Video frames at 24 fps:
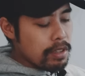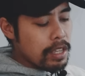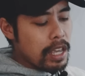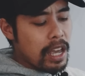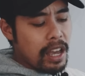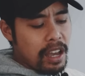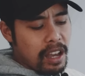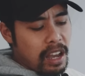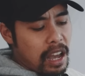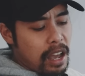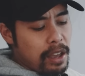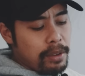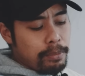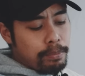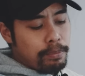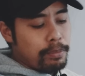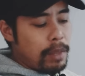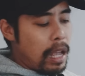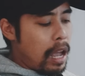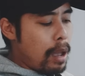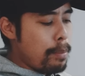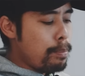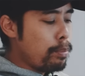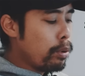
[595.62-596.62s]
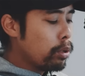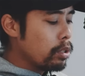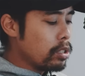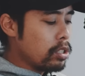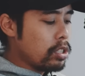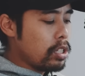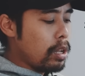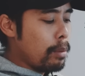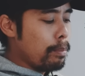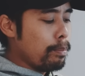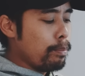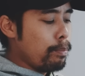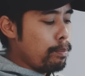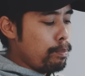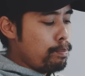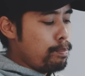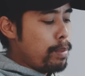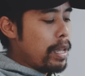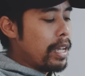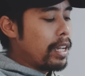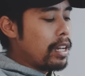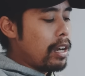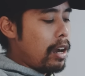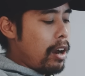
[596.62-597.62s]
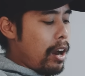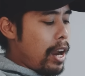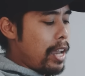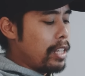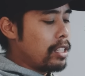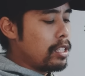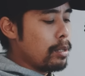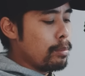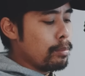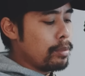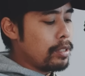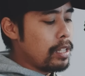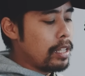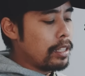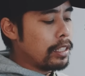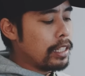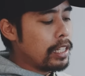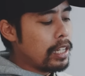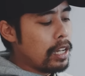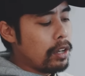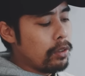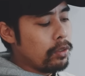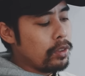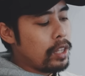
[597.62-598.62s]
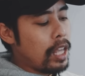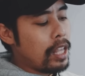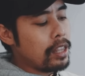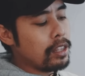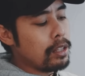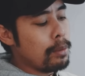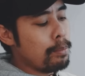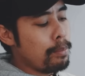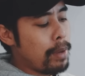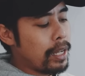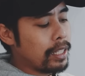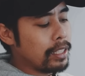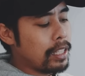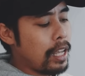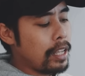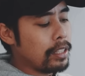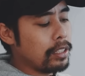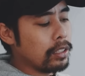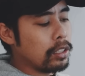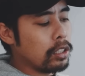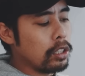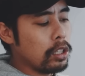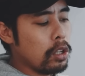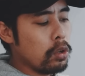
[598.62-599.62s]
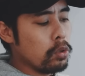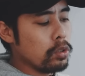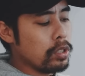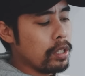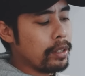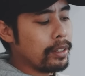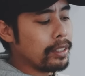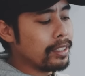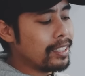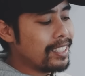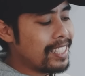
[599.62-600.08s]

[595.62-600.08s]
Yeah, I put some bigger items in here, and then the magnetic closing